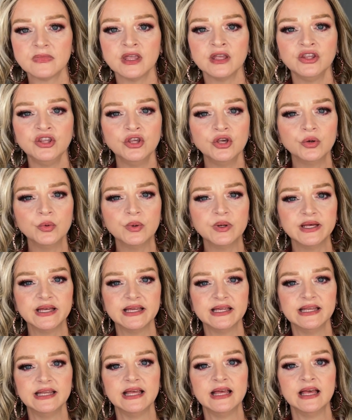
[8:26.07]
you
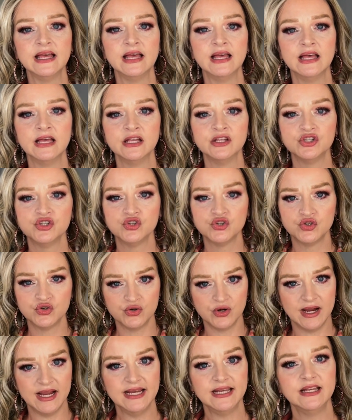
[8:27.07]
would
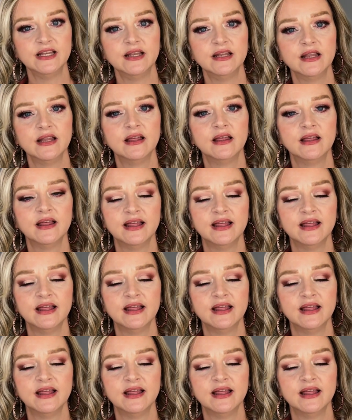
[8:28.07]
straighten